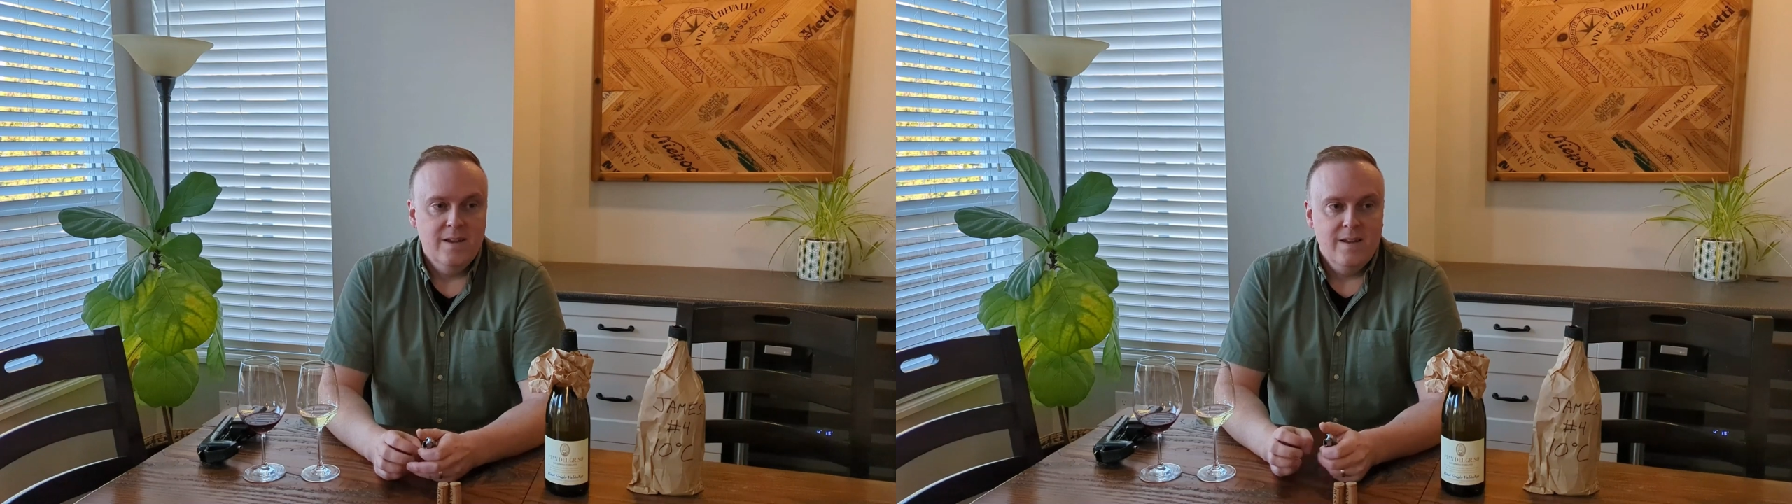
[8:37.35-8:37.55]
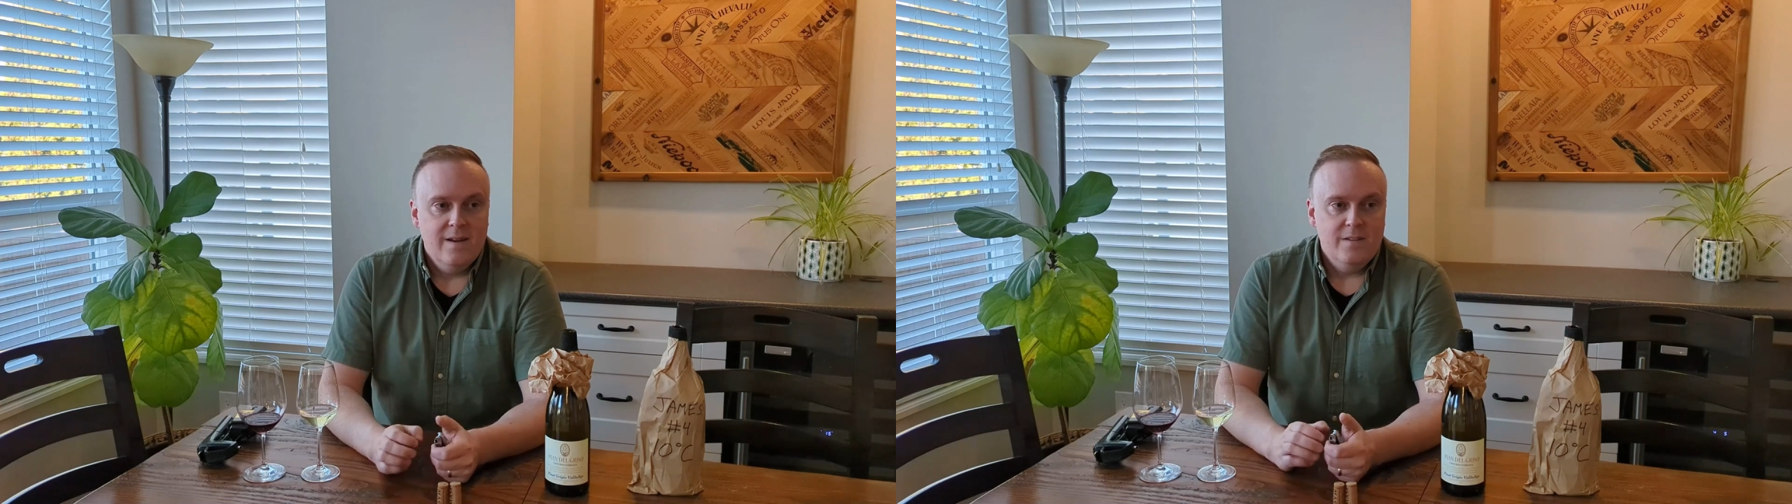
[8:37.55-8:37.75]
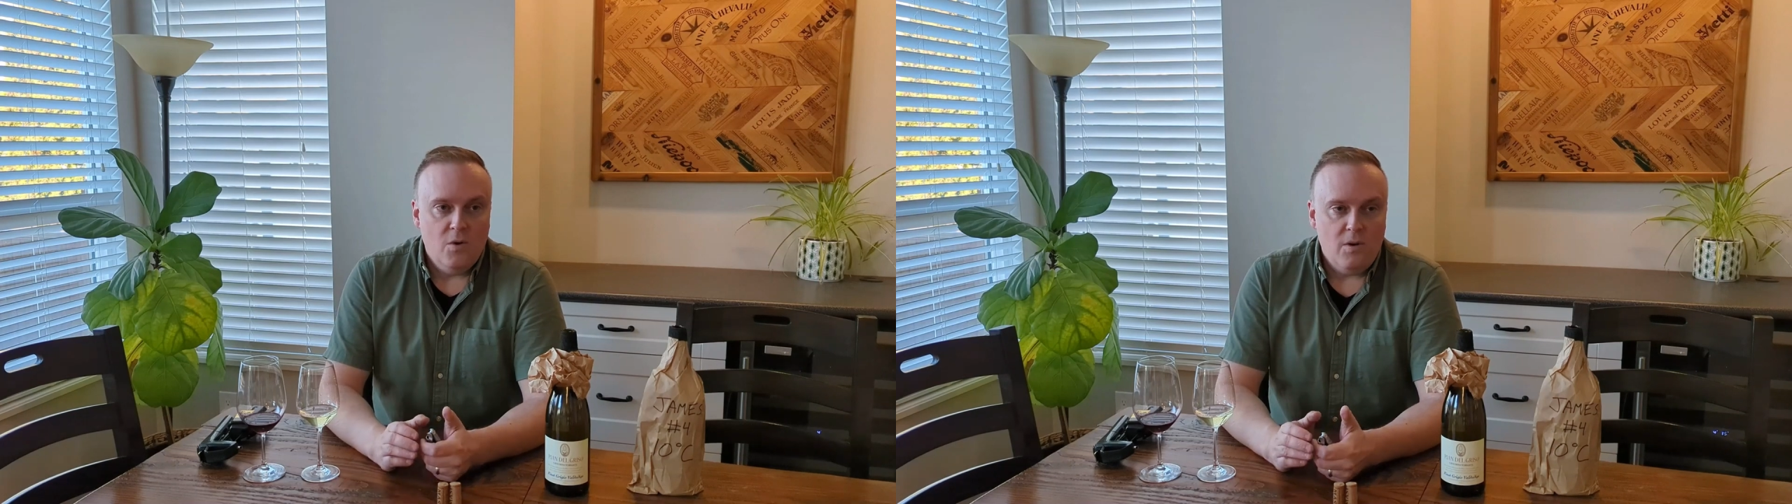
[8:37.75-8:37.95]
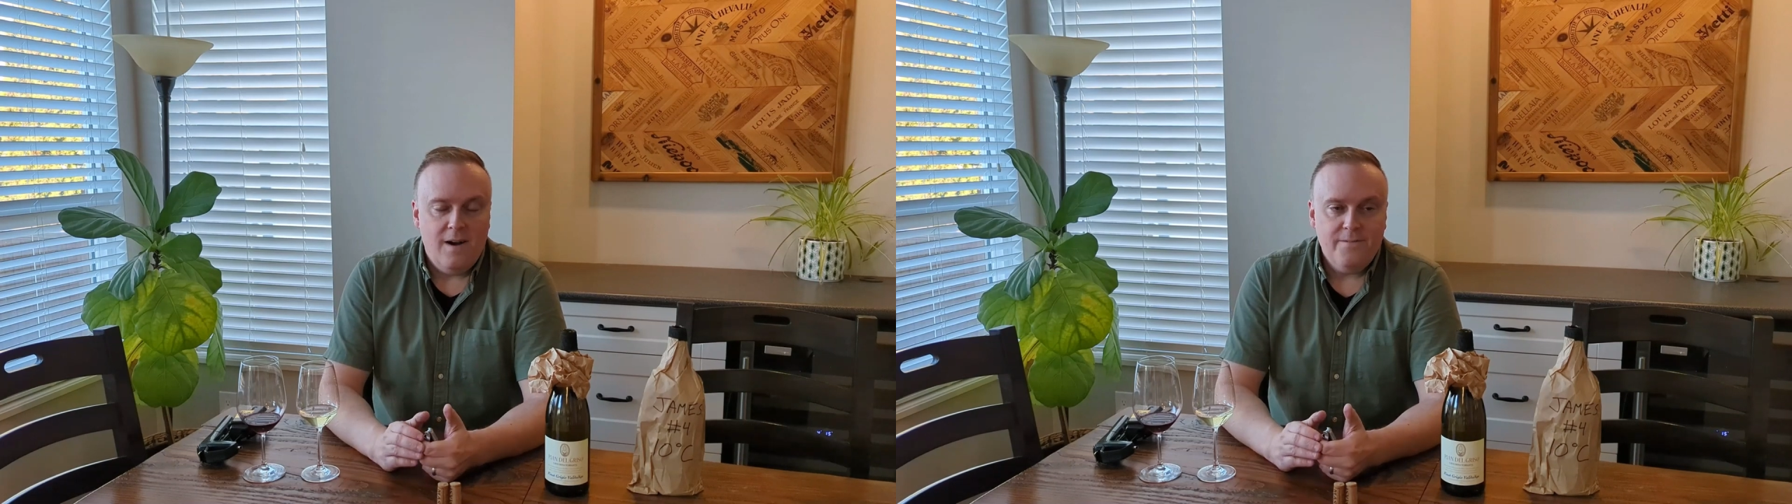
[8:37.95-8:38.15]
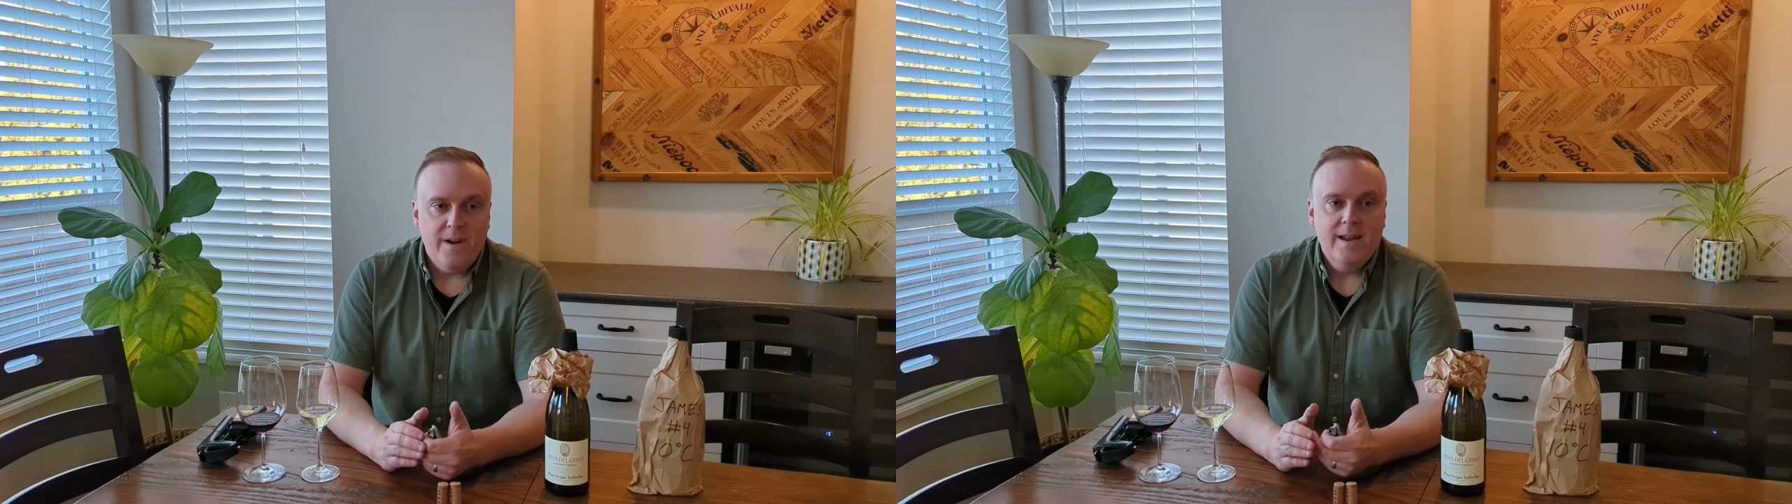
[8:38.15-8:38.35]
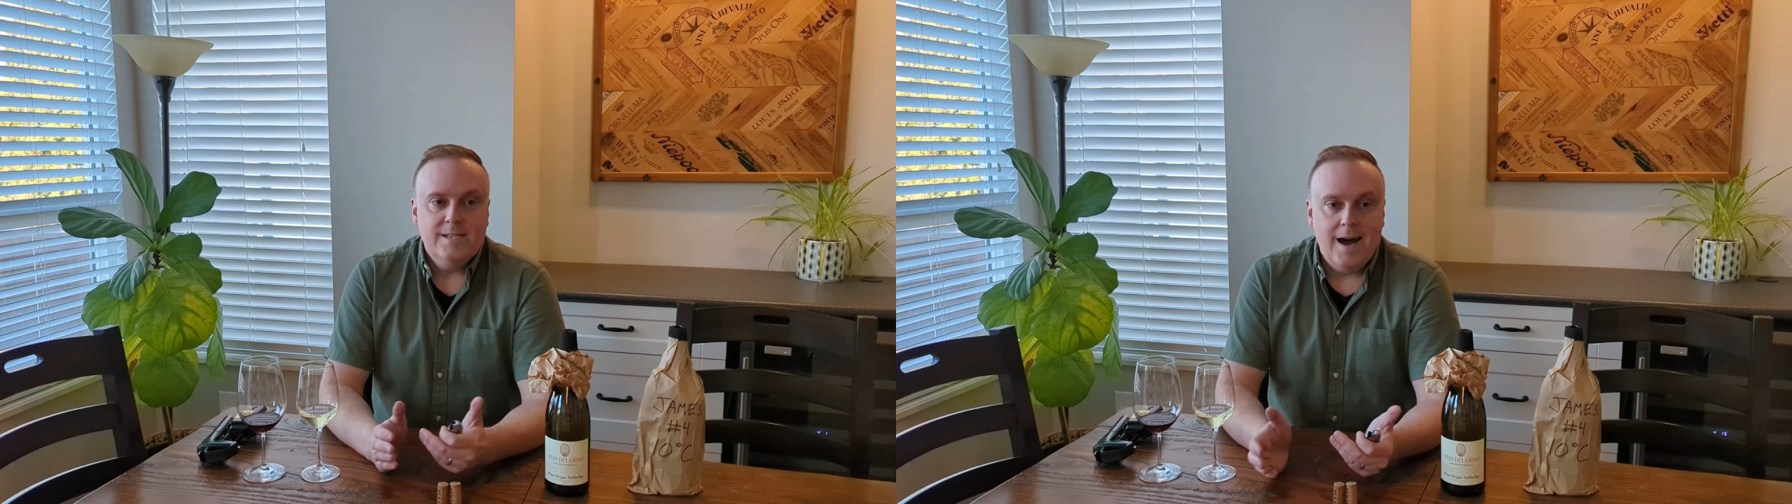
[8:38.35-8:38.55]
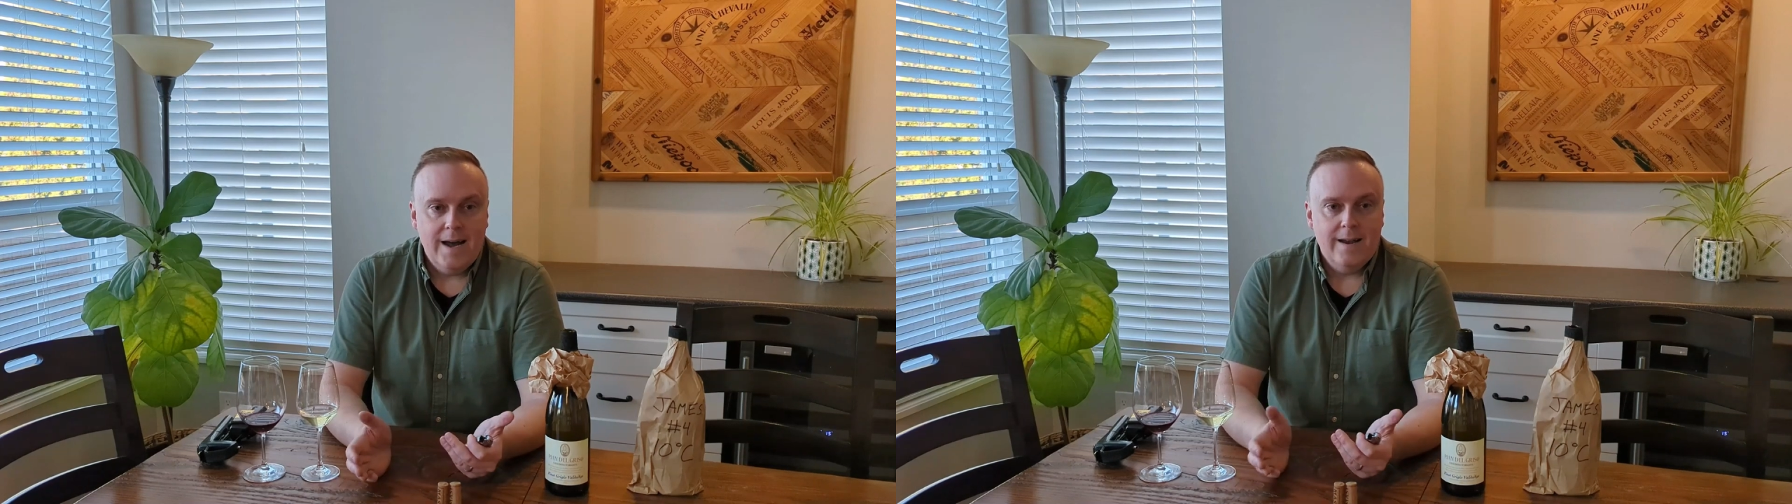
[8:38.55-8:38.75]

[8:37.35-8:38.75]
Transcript: don't offer a ton